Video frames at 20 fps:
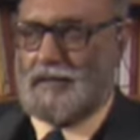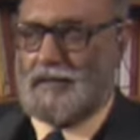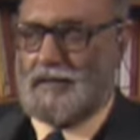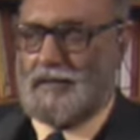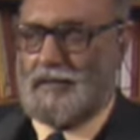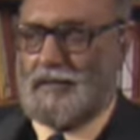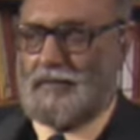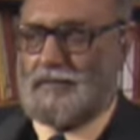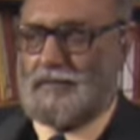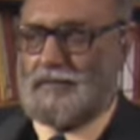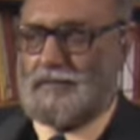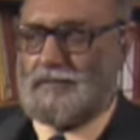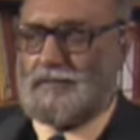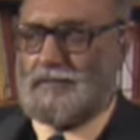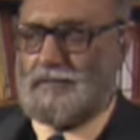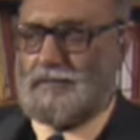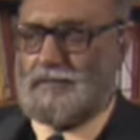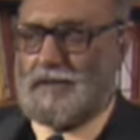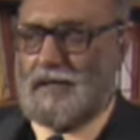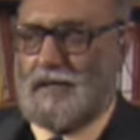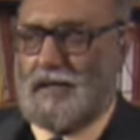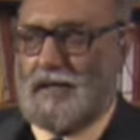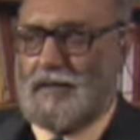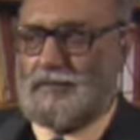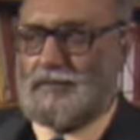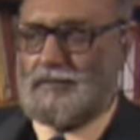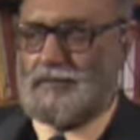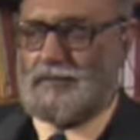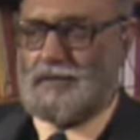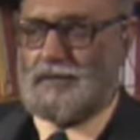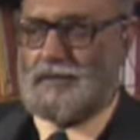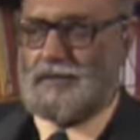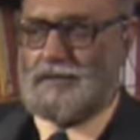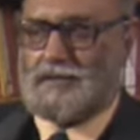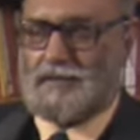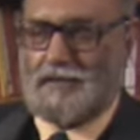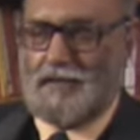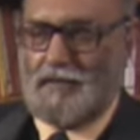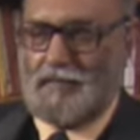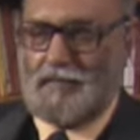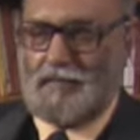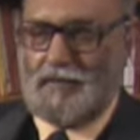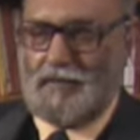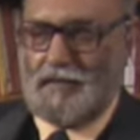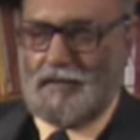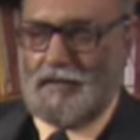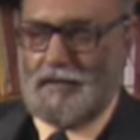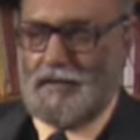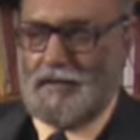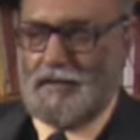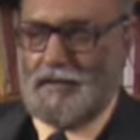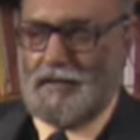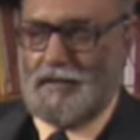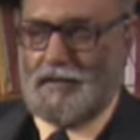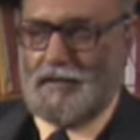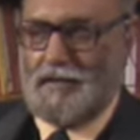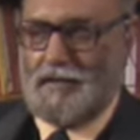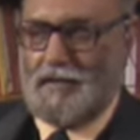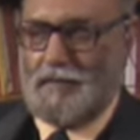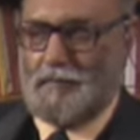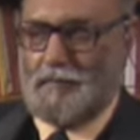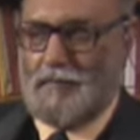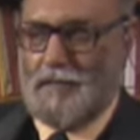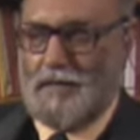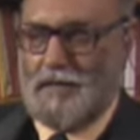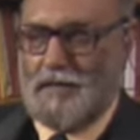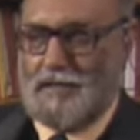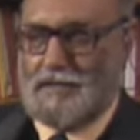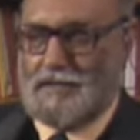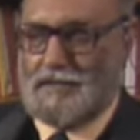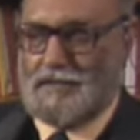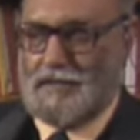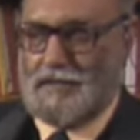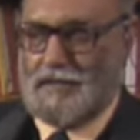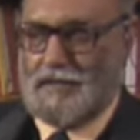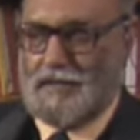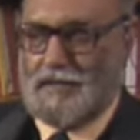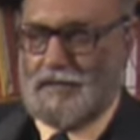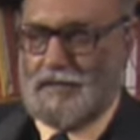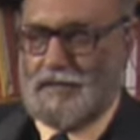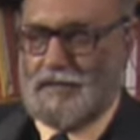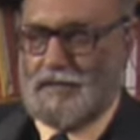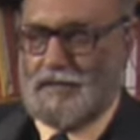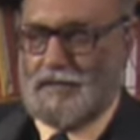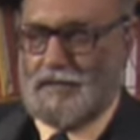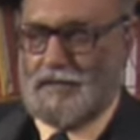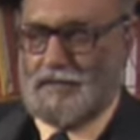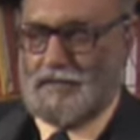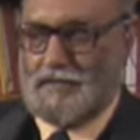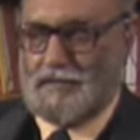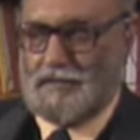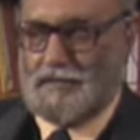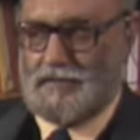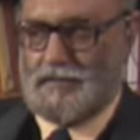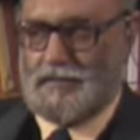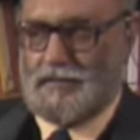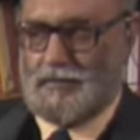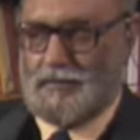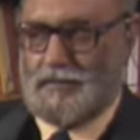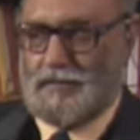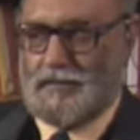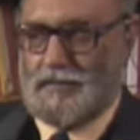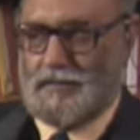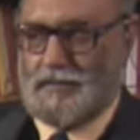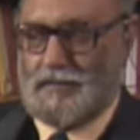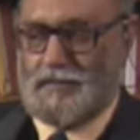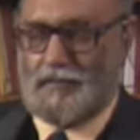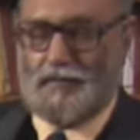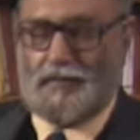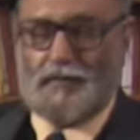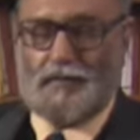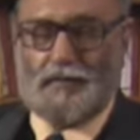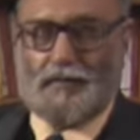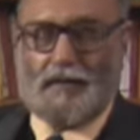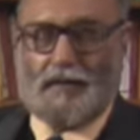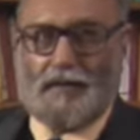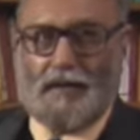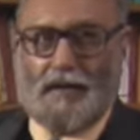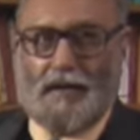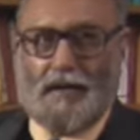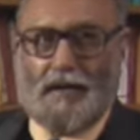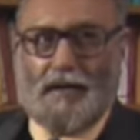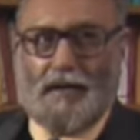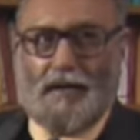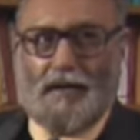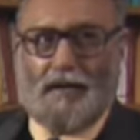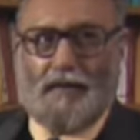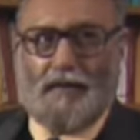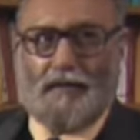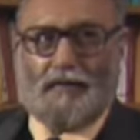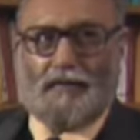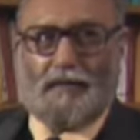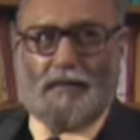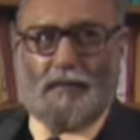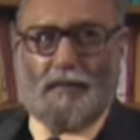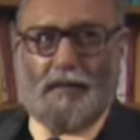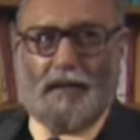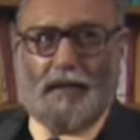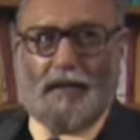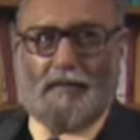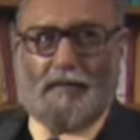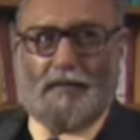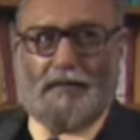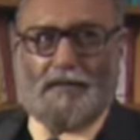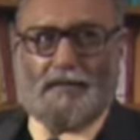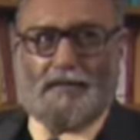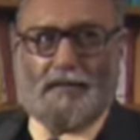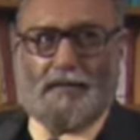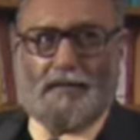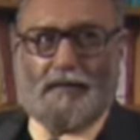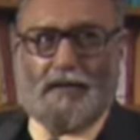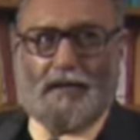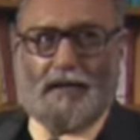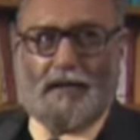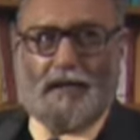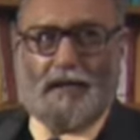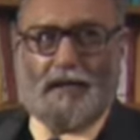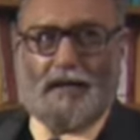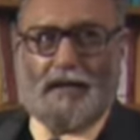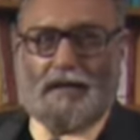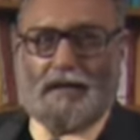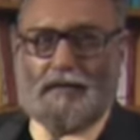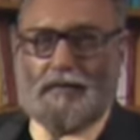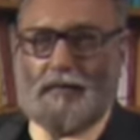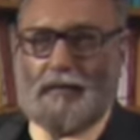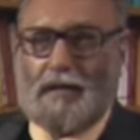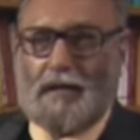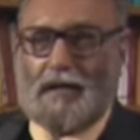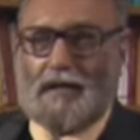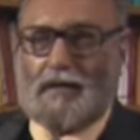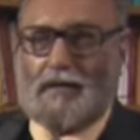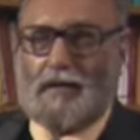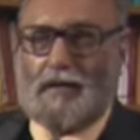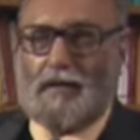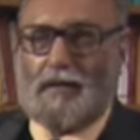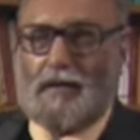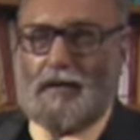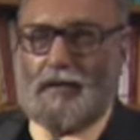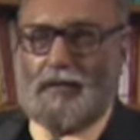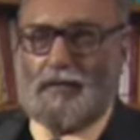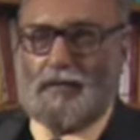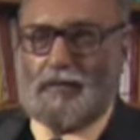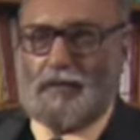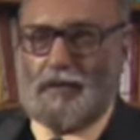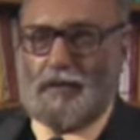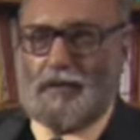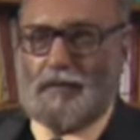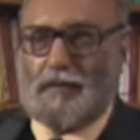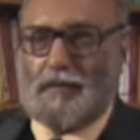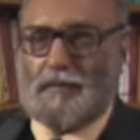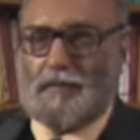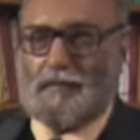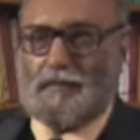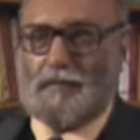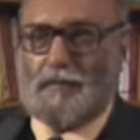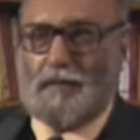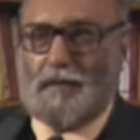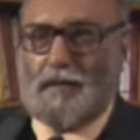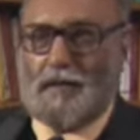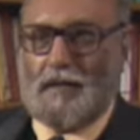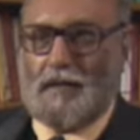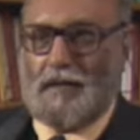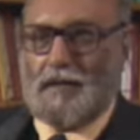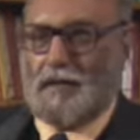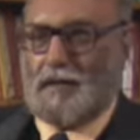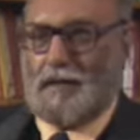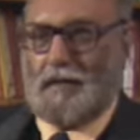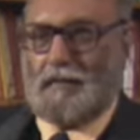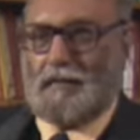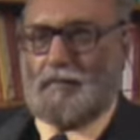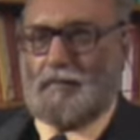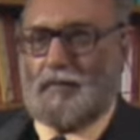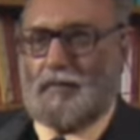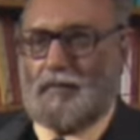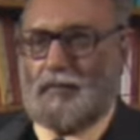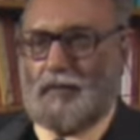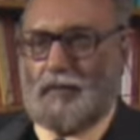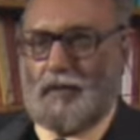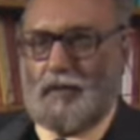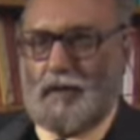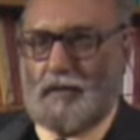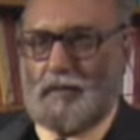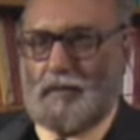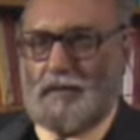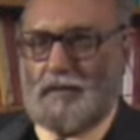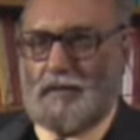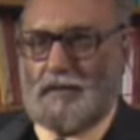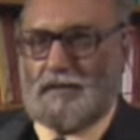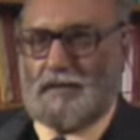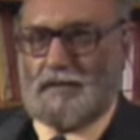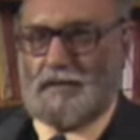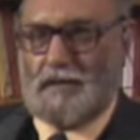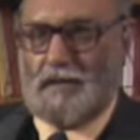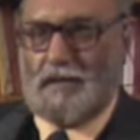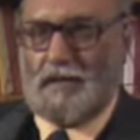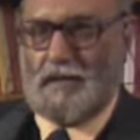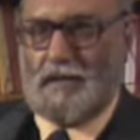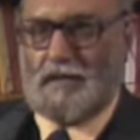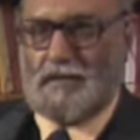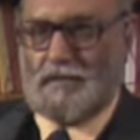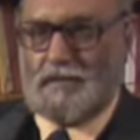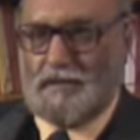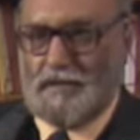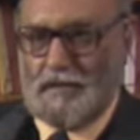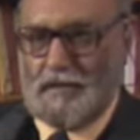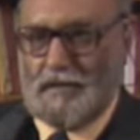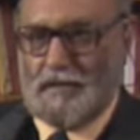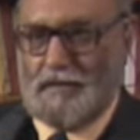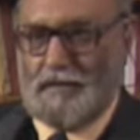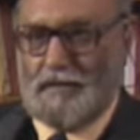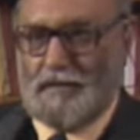the conference was announced the discovery made at CERN just a few days before of the pi meson decaying into electron and neutrino. Never before had been this decay seen.